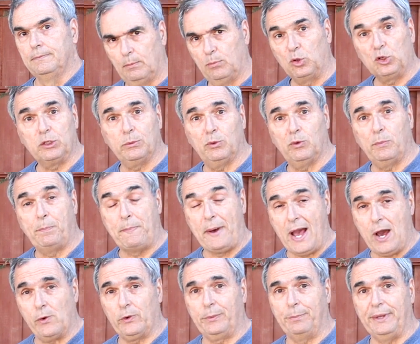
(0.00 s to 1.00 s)
Portable
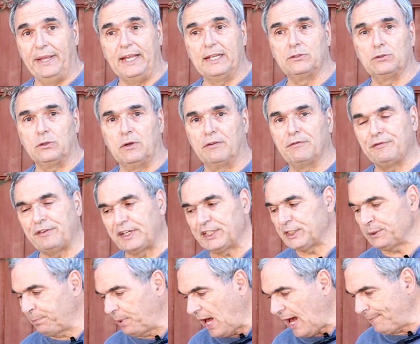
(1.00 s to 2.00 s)
power banks are
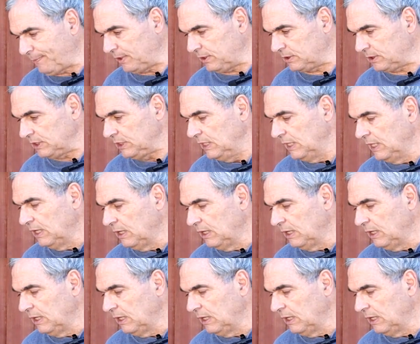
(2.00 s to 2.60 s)
very popular